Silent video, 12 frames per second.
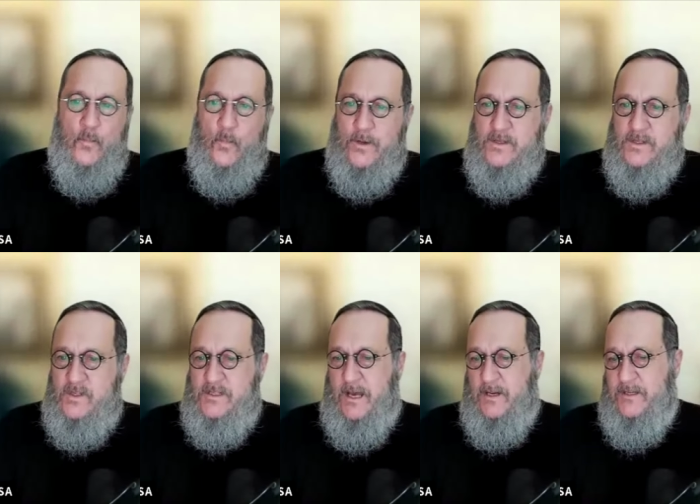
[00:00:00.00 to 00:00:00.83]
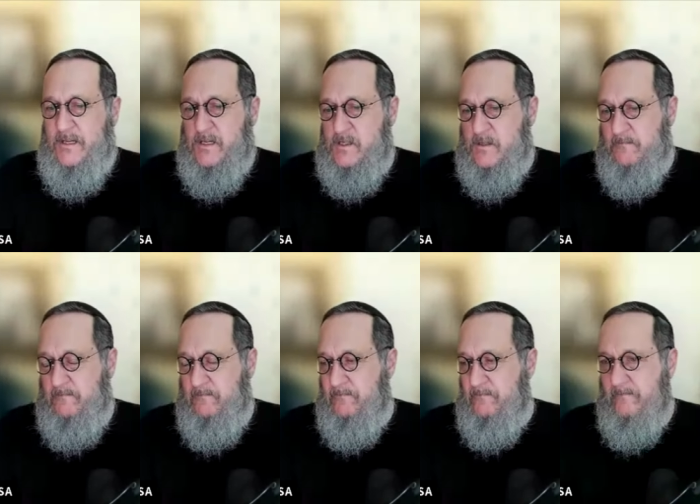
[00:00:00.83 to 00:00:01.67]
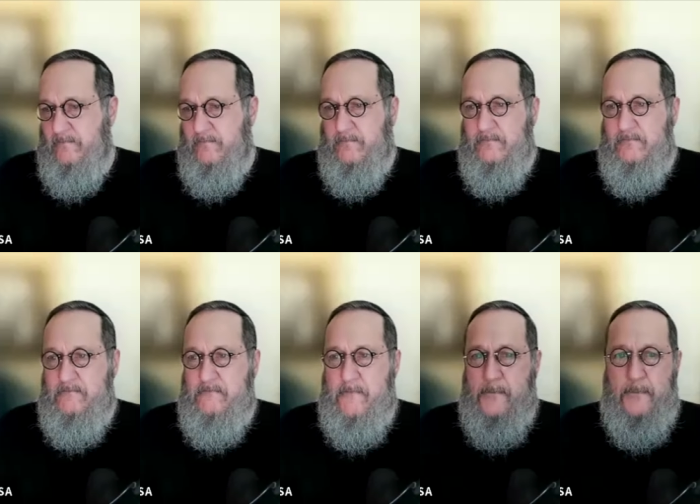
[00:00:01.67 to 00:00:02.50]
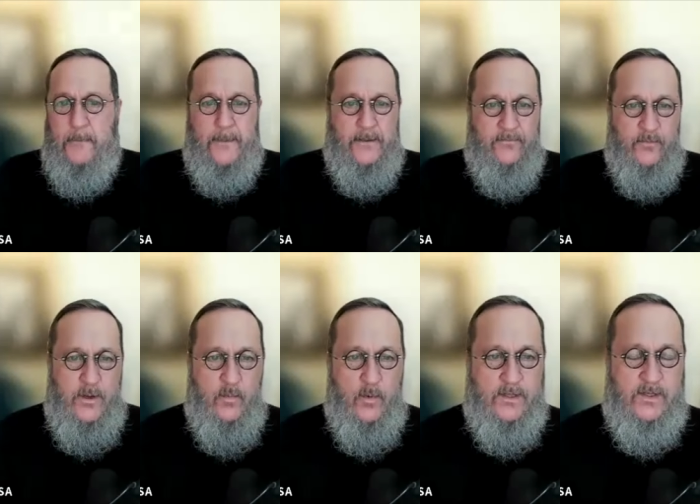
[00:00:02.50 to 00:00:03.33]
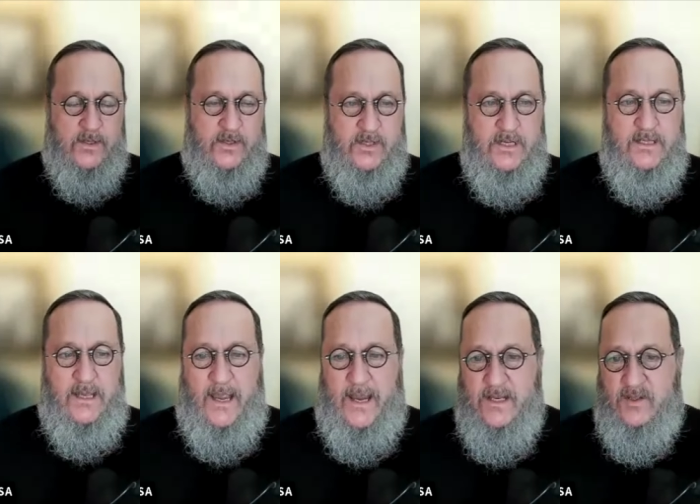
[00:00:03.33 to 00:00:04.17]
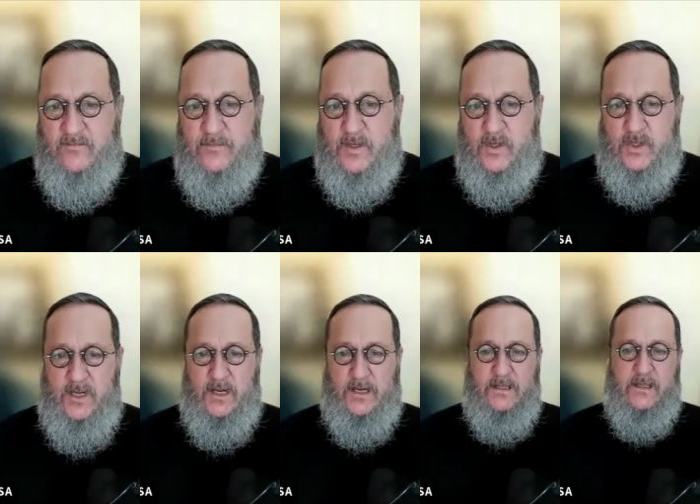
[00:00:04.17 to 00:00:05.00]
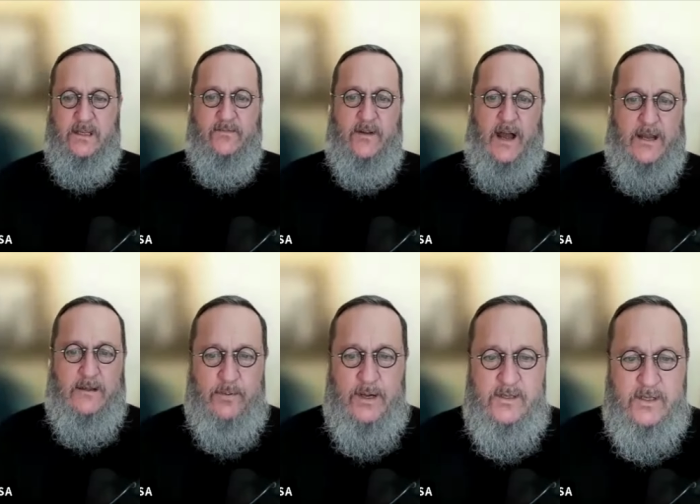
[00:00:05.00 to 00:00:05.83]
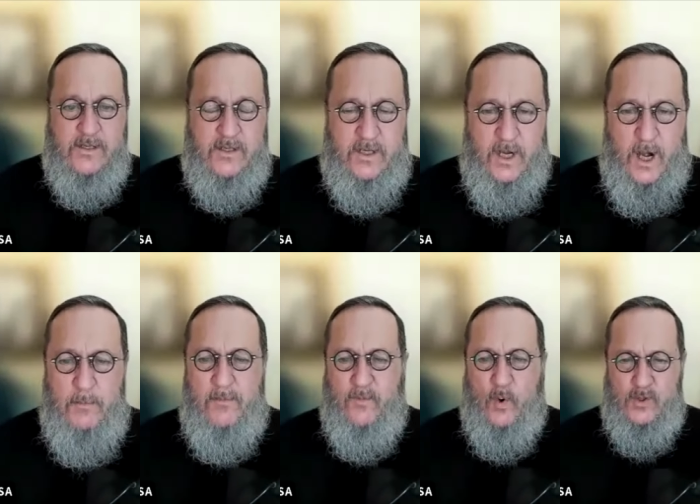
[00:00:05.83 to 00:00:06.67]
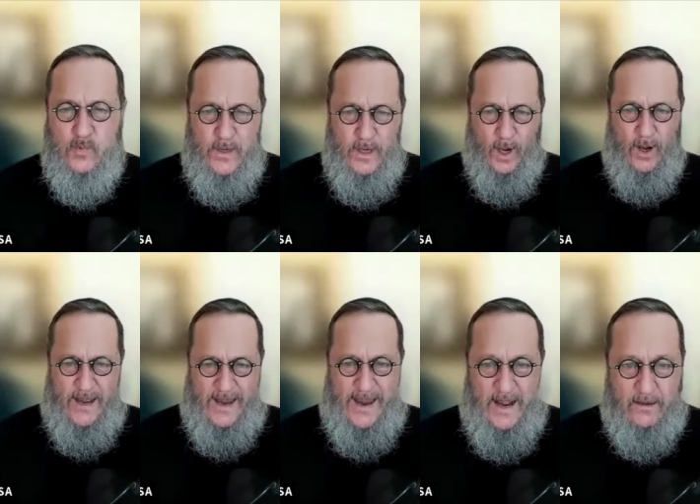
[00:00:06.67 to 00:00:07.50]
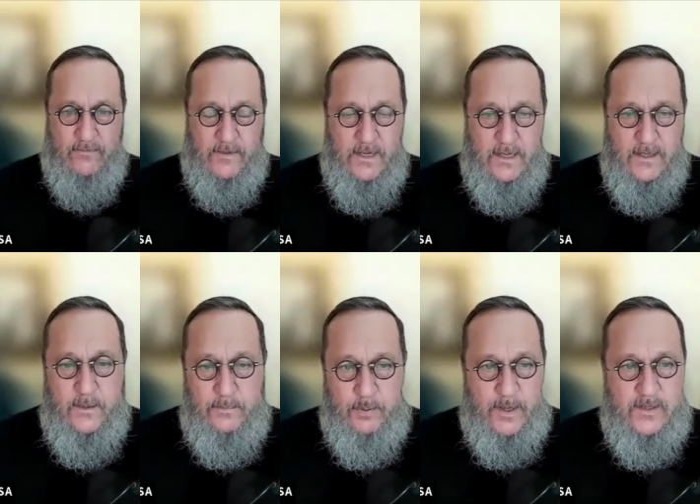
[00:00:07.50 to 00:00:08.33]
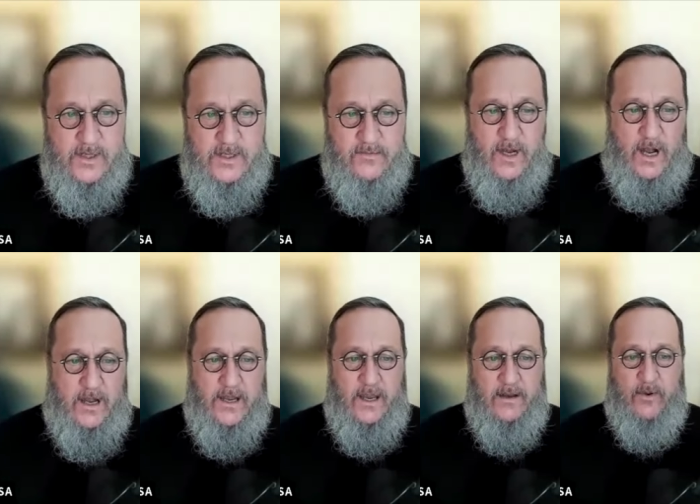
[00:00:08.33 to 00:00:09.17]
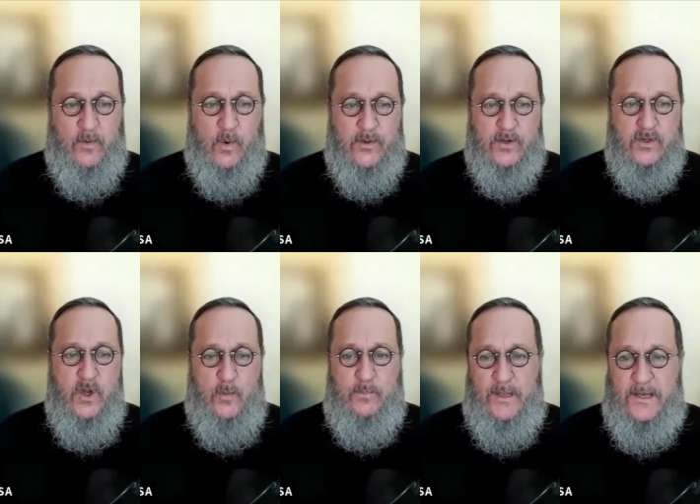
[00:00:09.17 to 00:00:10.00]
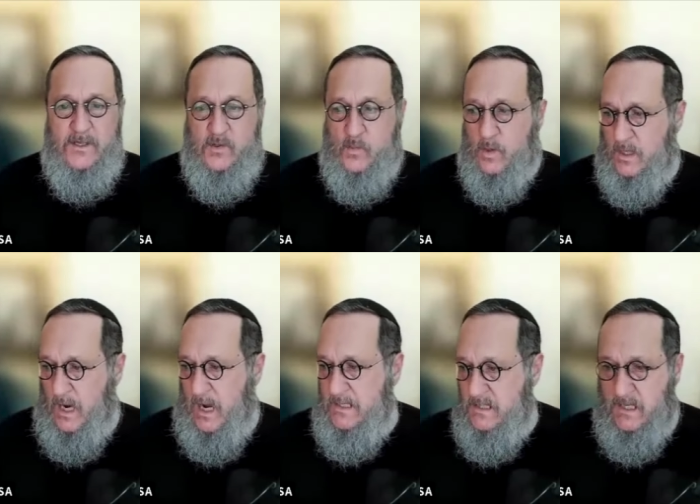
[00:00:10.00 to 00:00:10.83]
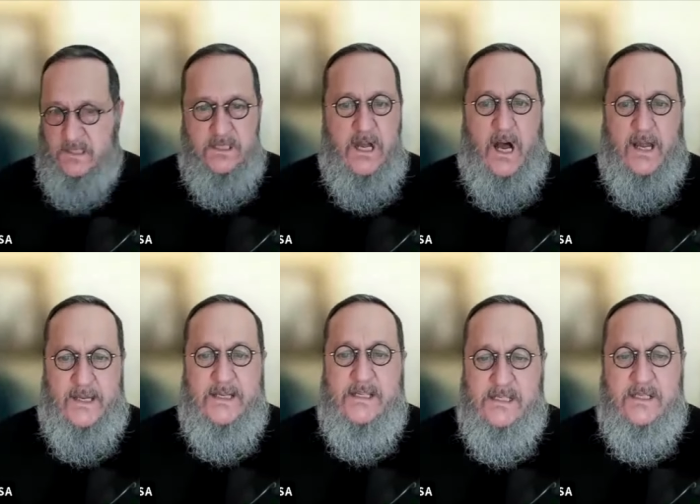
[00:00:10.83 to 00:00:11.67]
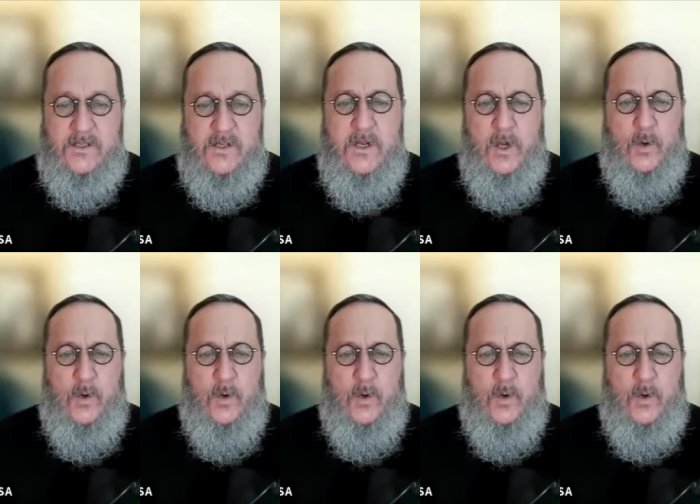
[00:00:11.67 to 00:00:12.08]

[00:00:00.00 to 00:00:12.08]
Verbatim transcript: What is this telling us? That if we want to see the age of Mashiach and the divine presence to come, of course, we all have the presence of God everywhere. There's no place where God does not exist.